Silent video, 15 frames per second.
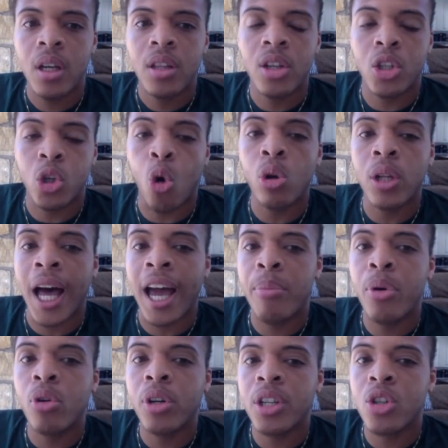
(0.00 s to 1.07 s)
The total
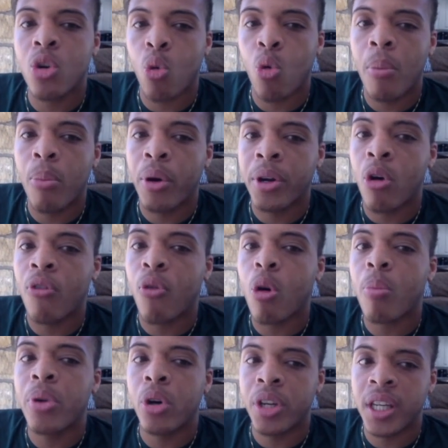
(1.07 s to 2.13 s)
liabilities are
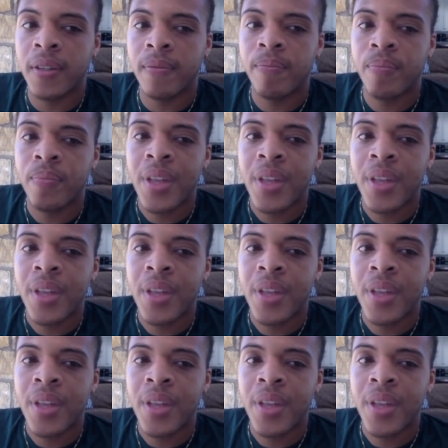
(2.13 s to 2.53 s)
1.04 billion.